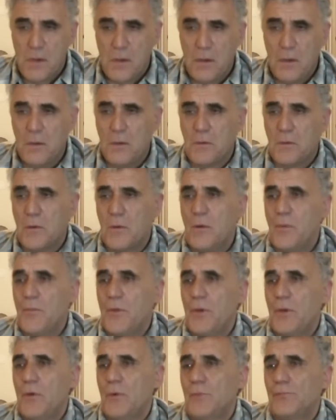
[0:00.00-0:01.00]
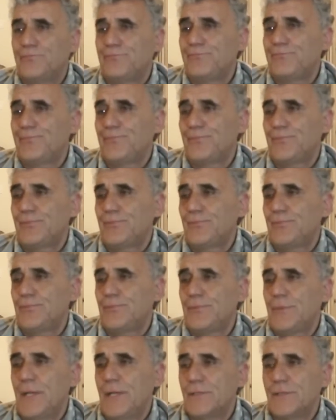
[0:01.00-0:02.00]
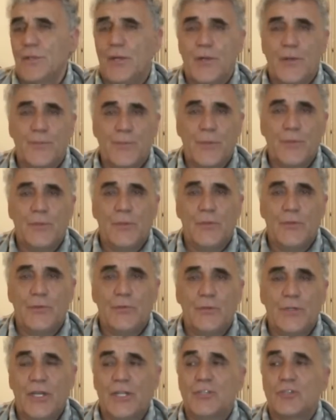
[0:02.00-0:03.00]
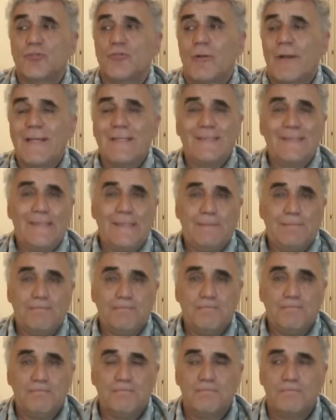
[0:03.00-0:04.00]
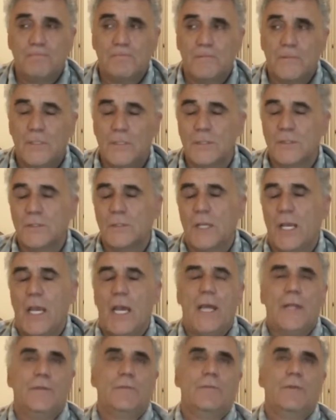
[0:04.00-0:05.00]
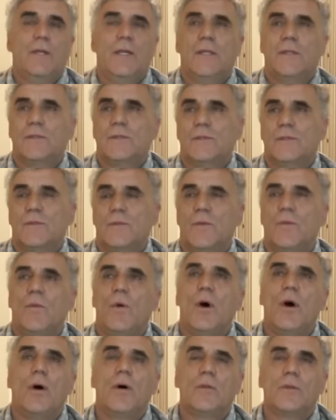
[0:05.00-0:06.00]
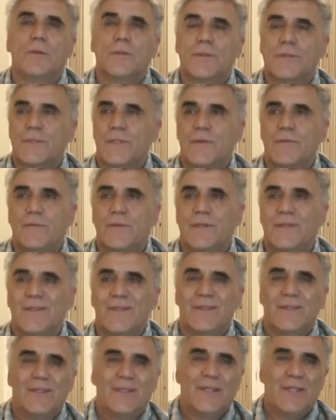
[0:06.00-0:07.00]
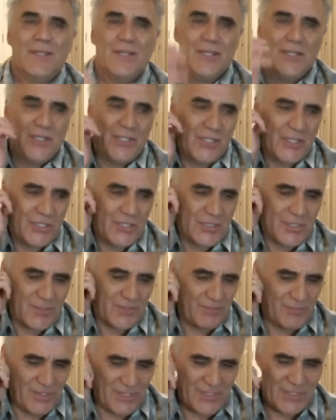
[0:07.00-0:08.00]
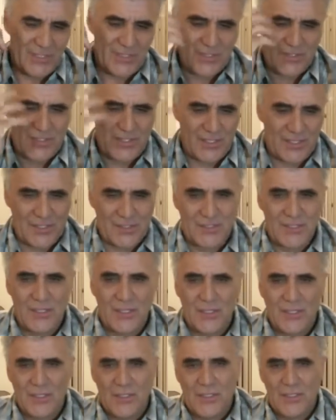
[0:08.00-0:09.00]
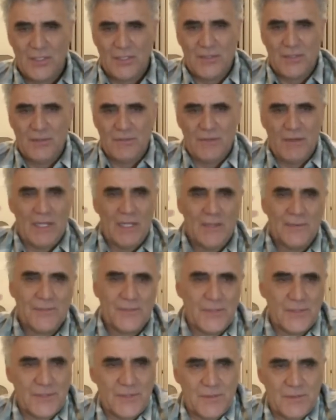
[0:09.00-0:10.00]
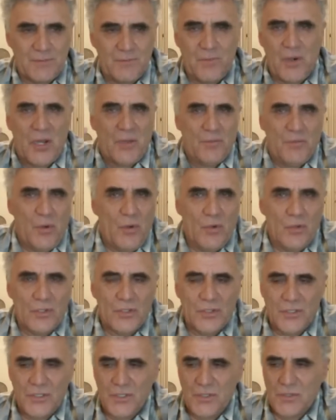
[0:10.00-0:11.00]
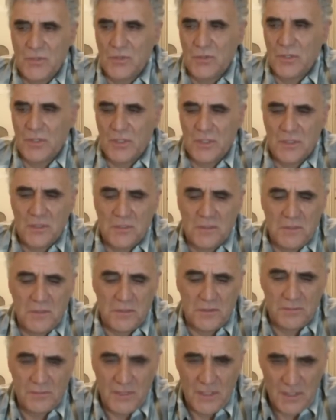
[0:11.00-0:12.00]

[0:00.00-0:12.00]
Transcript: Or Romeo, as a lot of people do, get crazy. His head hits the wall or somewhere and he just misses things. He develops this bipolar disorder or